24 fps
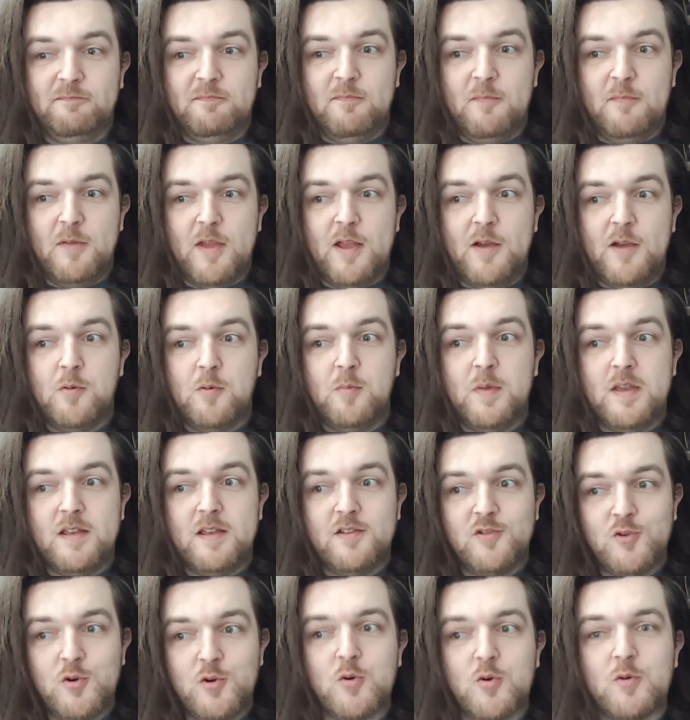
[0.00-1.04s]
it'll be
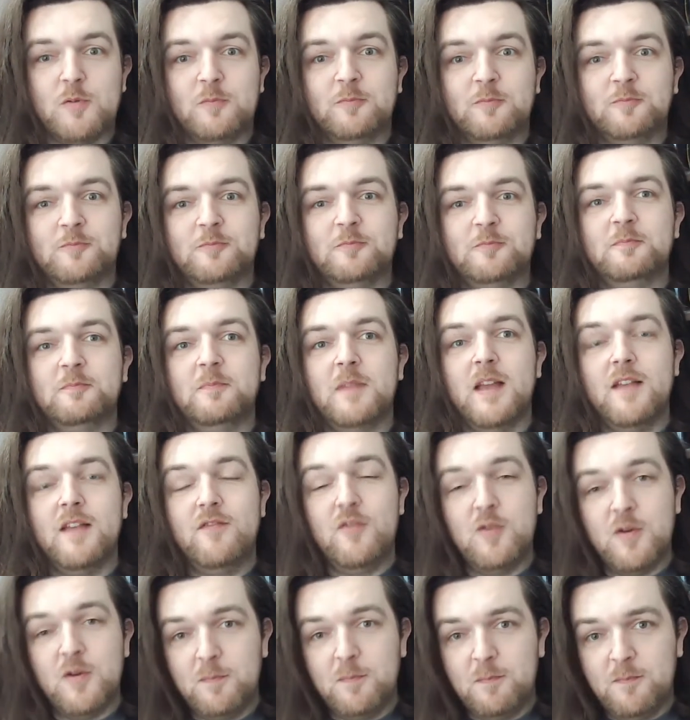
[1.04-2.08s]
short. If
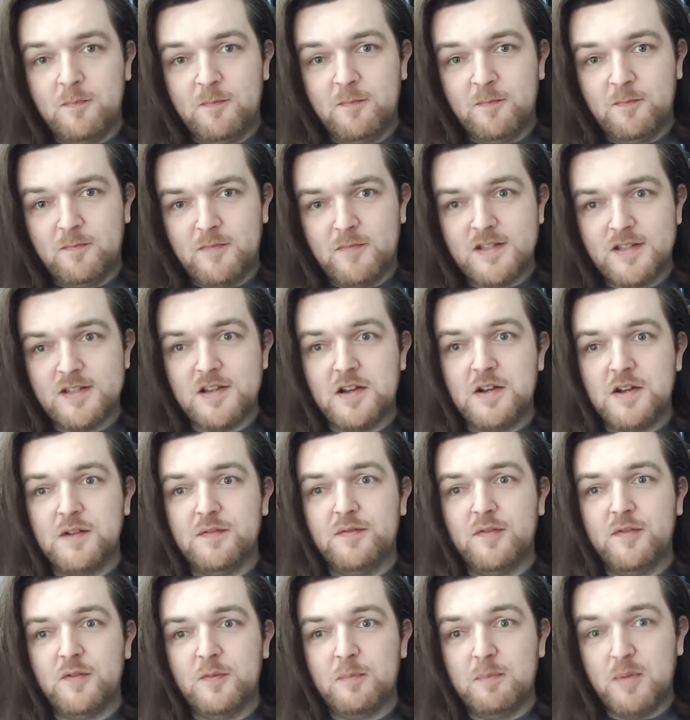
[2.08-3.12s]
you want to design a
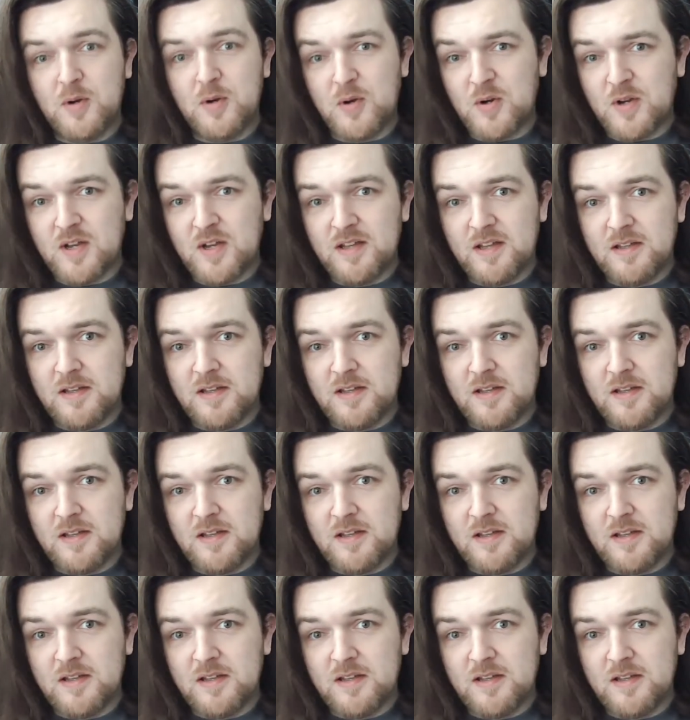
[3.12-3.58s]
full book,